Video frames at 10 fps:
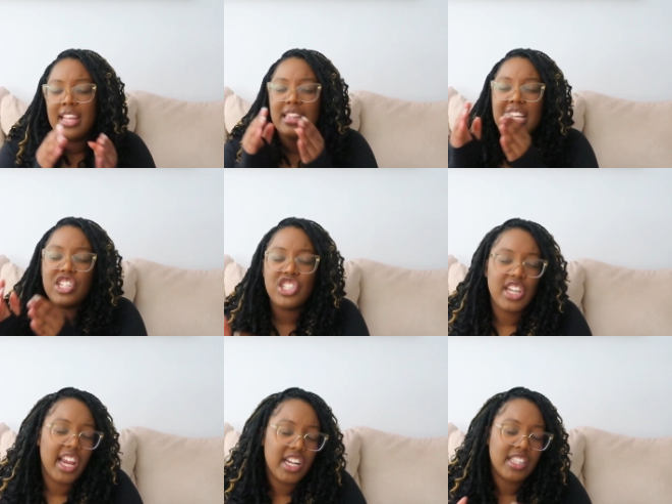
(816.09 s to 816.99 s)
They
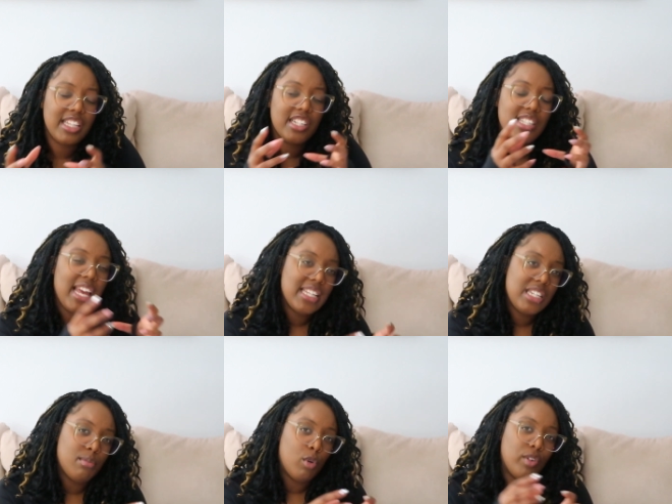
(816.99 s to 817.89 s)
shared their
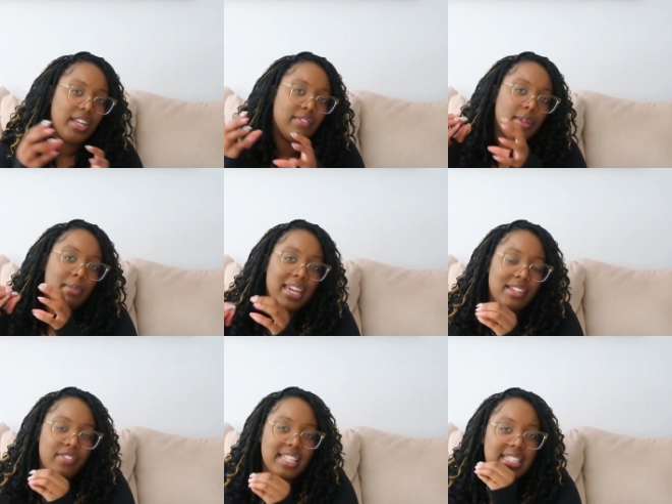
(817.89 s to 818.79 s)
testimony of the
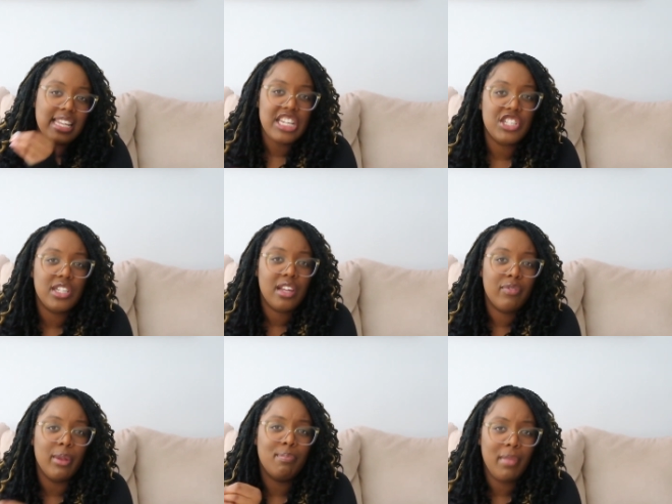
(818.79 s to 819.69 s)
manifestation
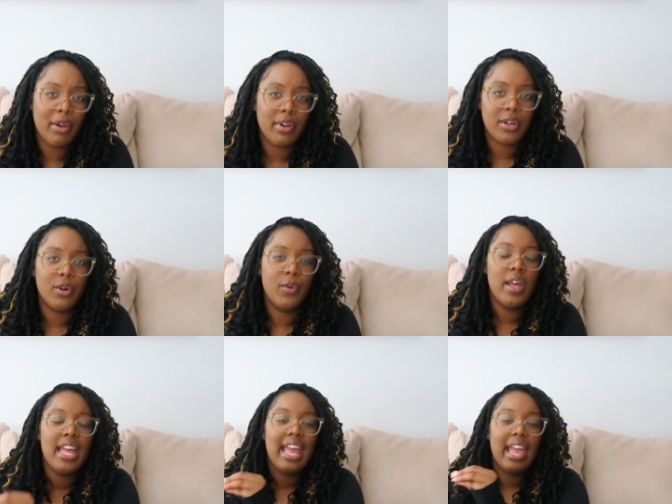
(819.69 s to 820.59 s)
of the miracle
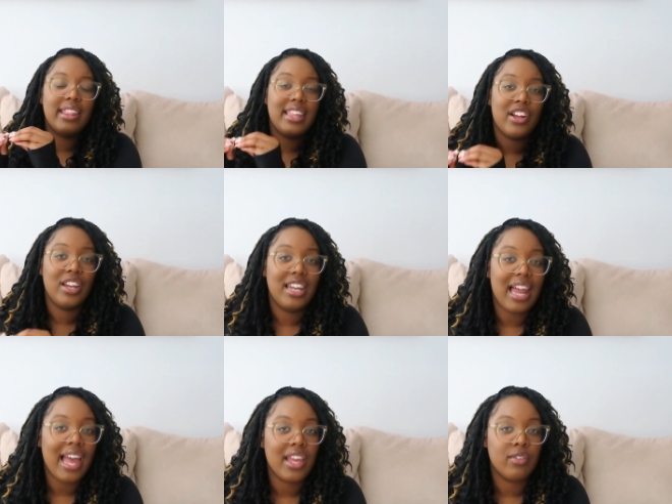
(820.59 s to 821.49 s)
in their
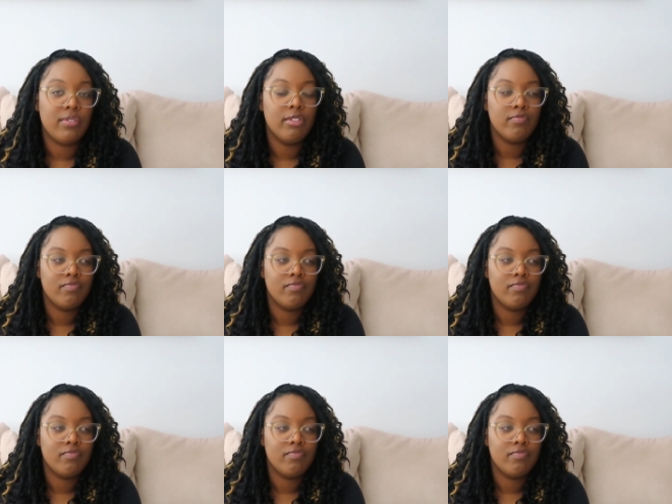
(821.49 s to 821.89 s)
life